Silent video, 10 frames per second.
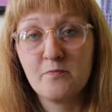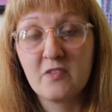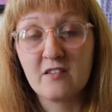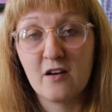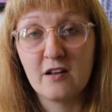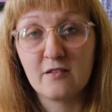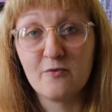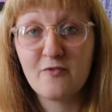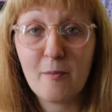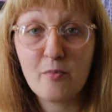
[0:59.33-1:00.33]
designing some
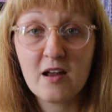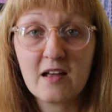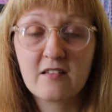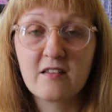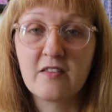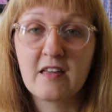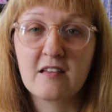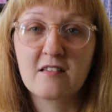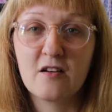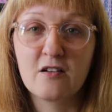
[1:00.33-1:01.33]
fabrics. So the
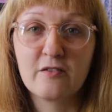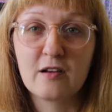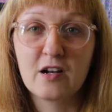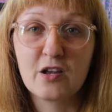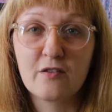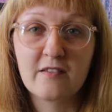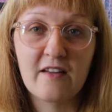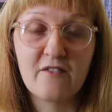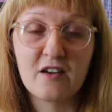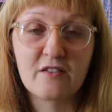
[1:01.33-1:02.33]
Kickstarter includes
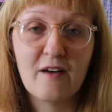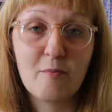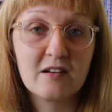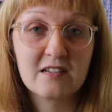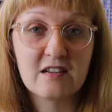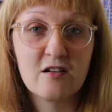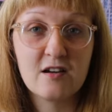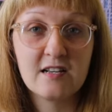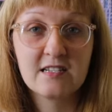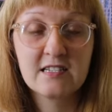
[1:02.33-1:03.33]
their first fabric
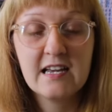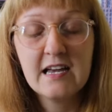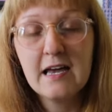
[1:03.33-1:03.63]
designs,